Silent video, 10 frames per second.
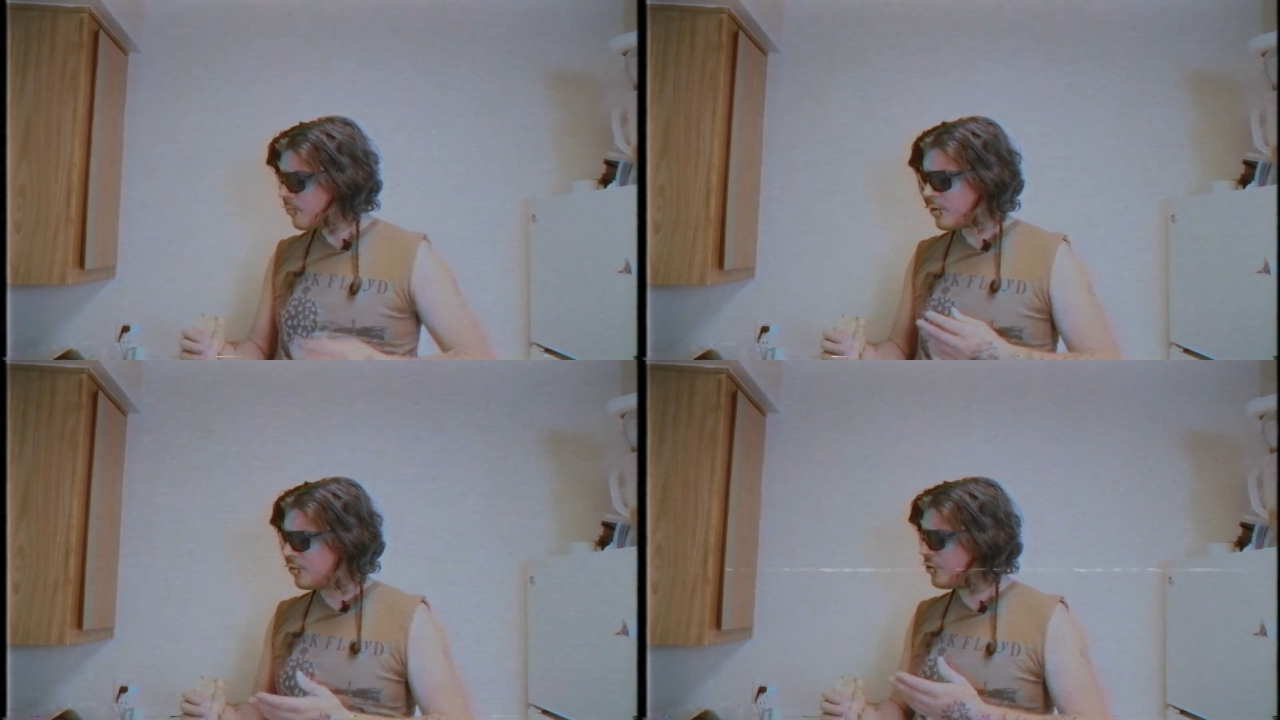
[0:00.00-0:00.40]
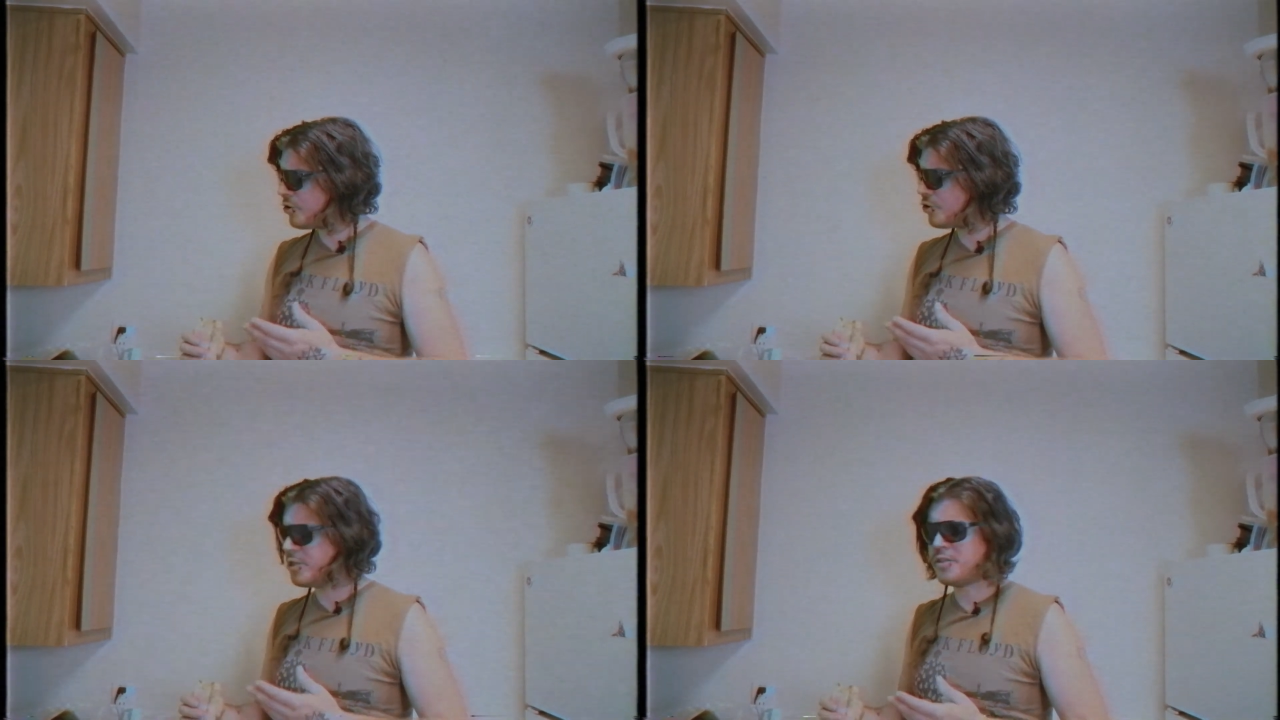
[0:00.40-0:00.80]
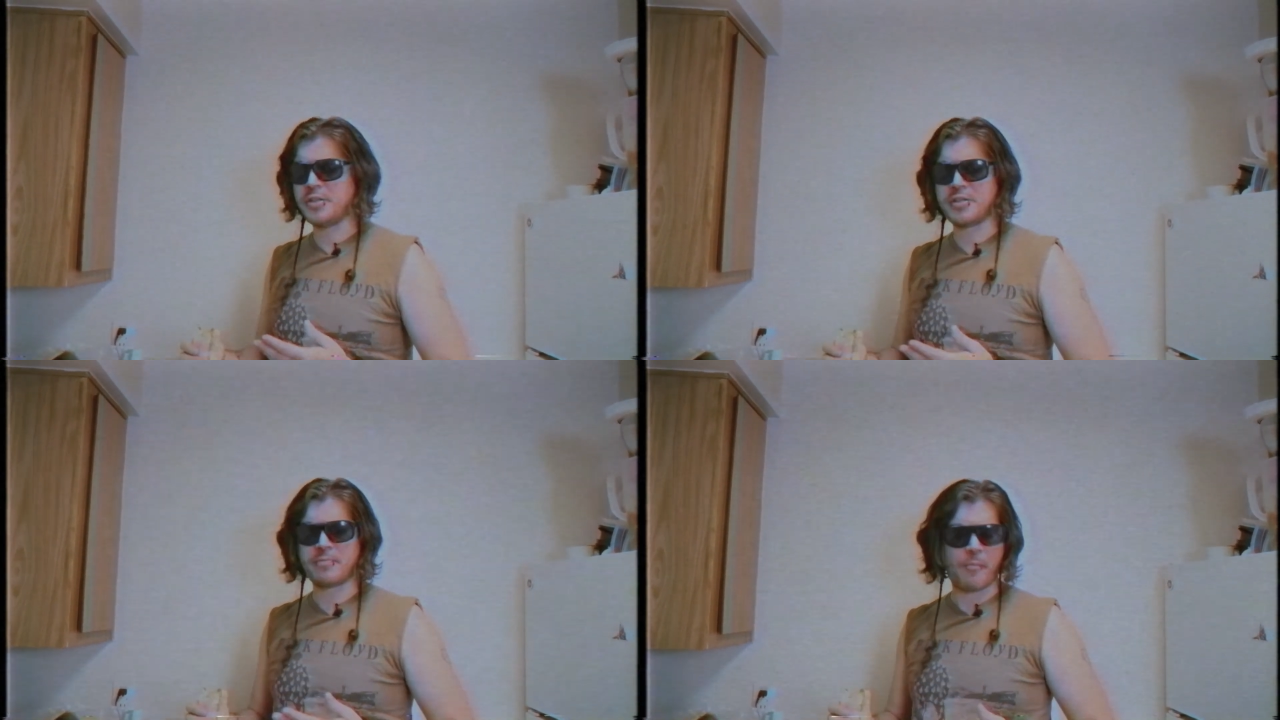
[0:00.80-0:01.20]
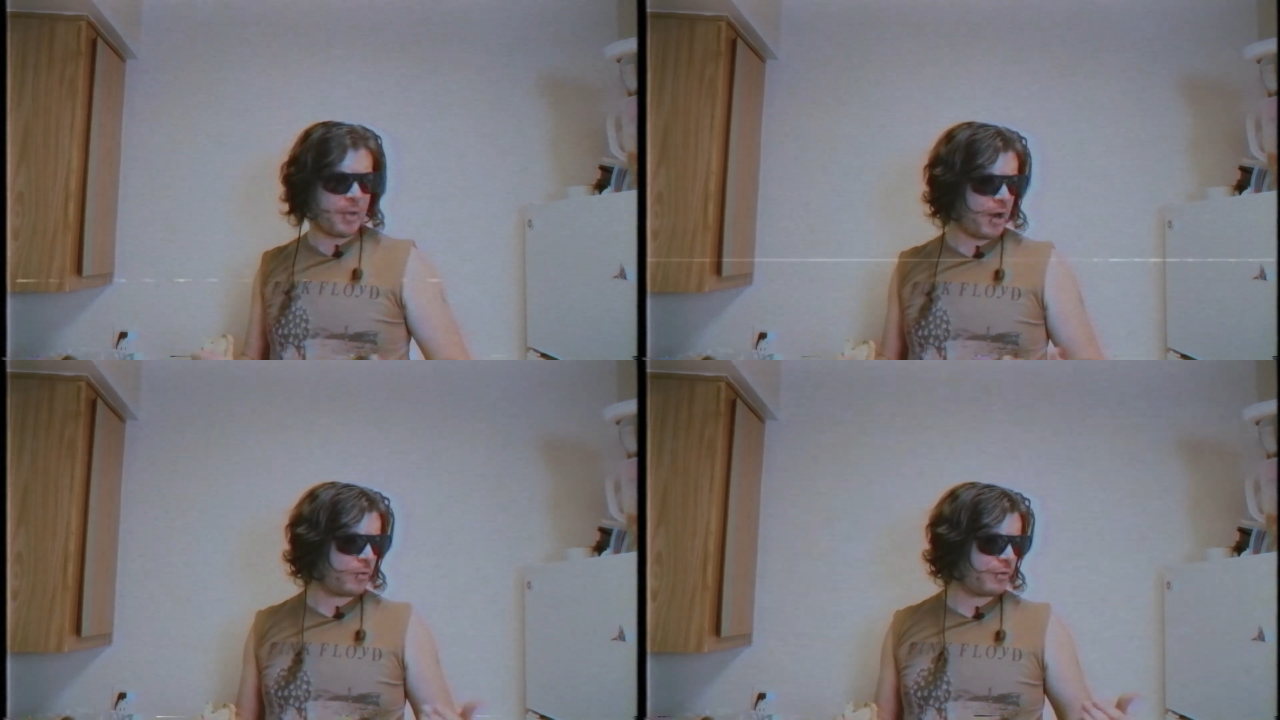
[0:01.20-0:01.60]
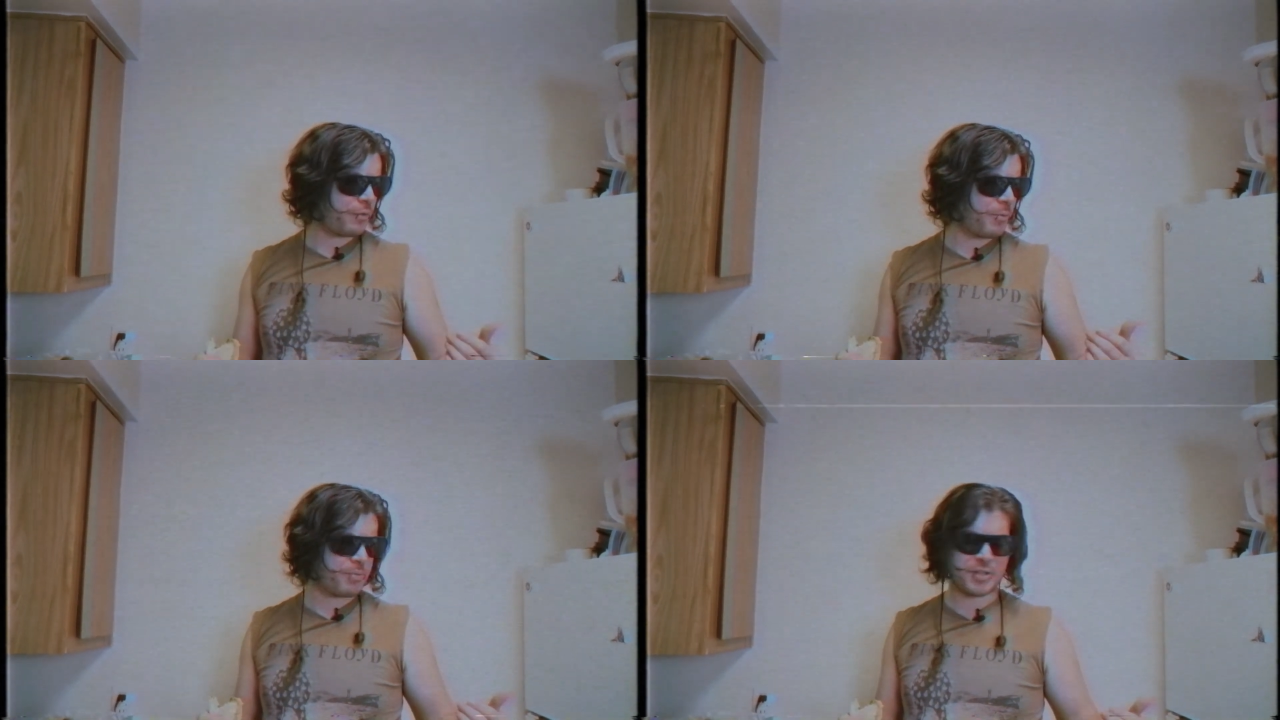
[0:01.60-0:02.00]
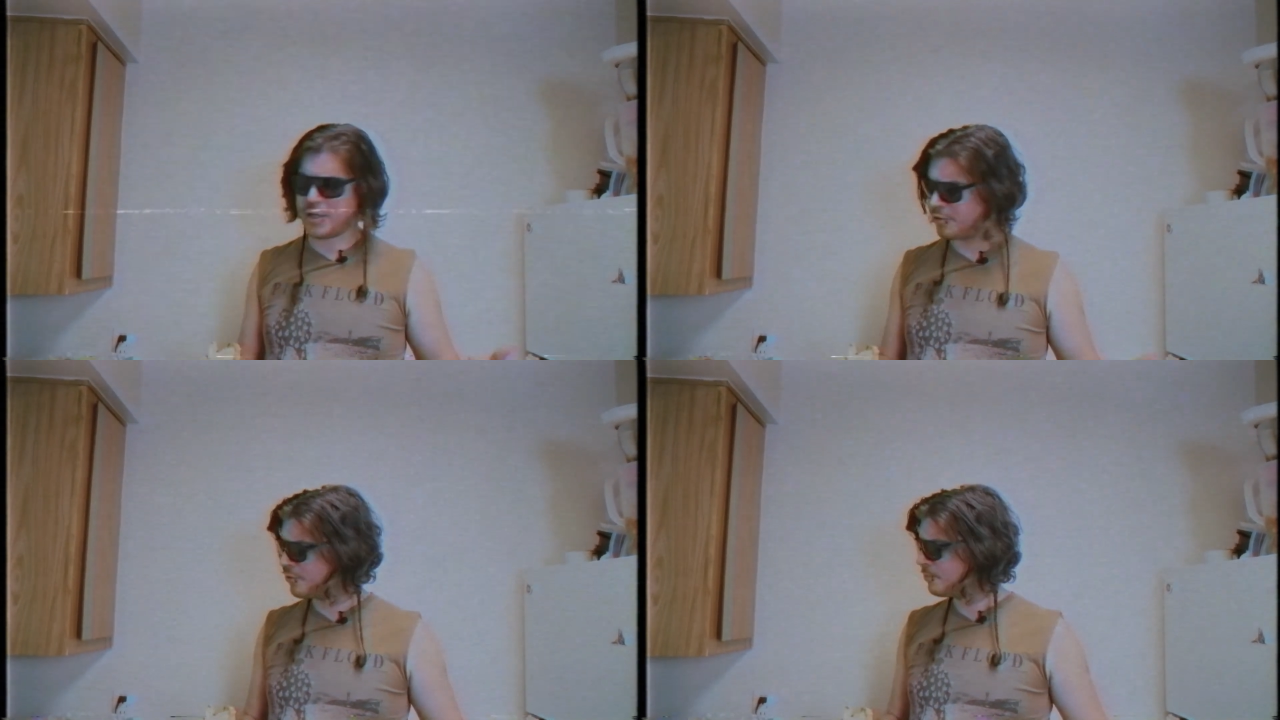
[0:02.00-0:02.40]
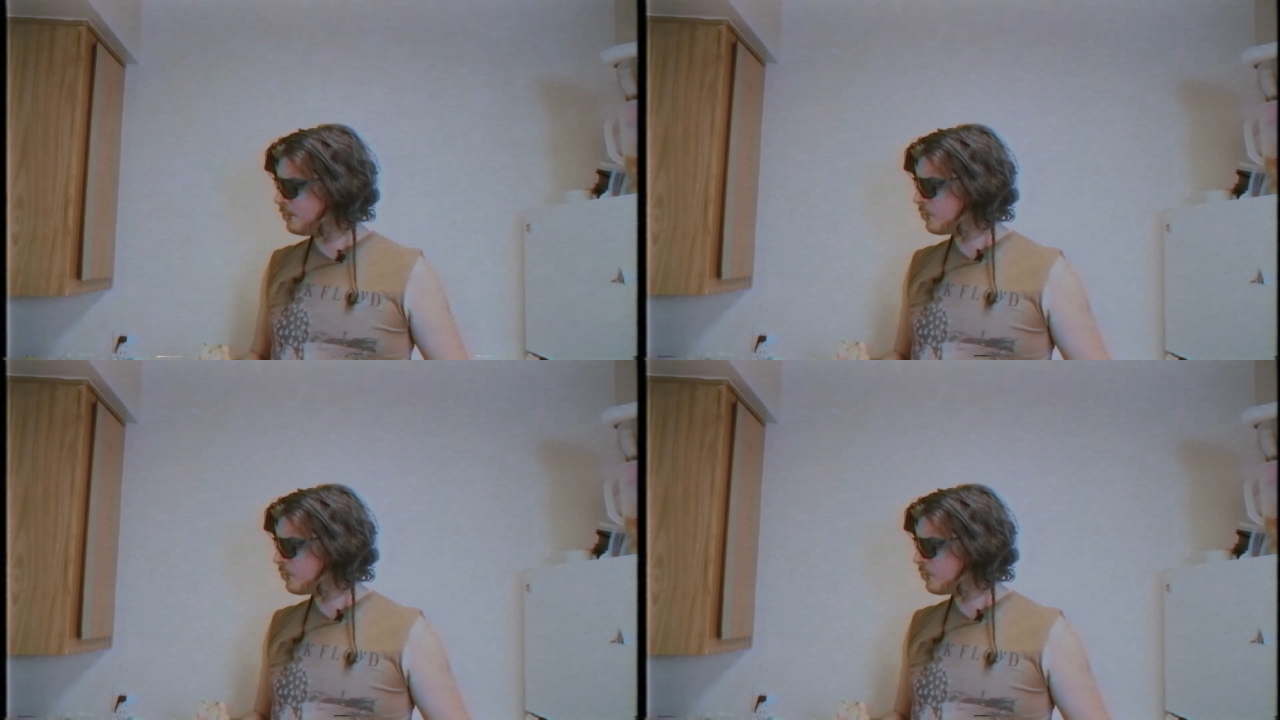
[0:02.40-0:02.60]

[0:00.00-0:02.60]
good cheesiness, not only from the potatoes